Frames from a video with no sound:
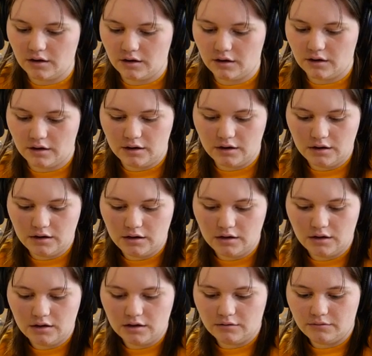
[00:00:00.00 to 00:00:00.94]
I
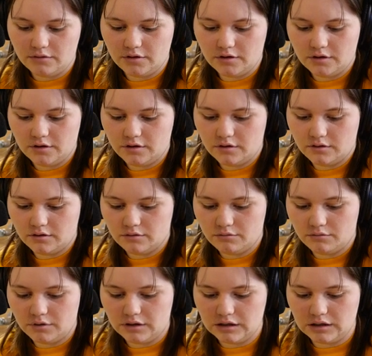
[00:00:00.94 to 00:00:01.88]
had never
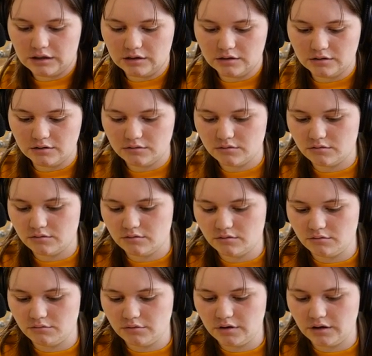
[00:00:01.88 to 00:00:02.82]
really
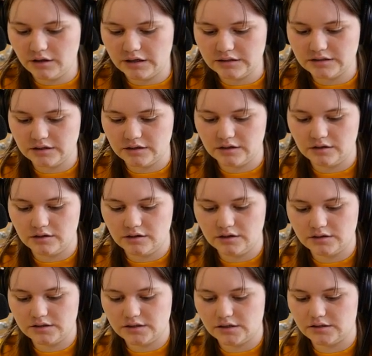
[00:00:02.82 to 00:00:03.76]
realized that
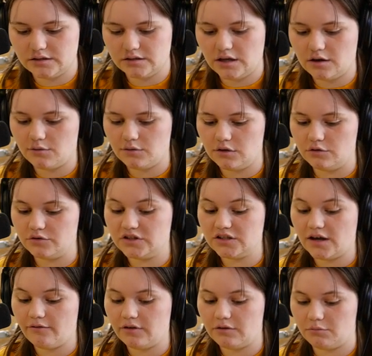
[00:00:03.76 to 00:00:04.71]
it says take with you
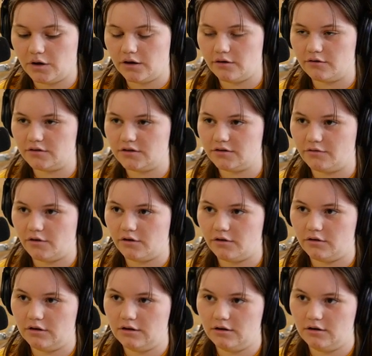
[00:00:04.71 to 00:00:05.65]
seven pairs of all
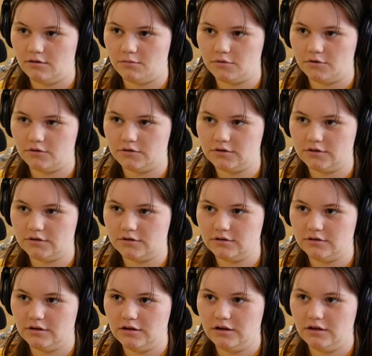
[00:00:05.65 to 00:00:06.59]
clean animals.
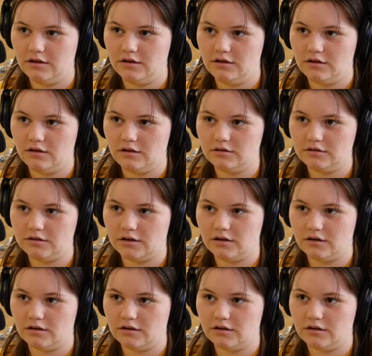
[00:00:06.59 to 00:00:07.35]
Cause well, that's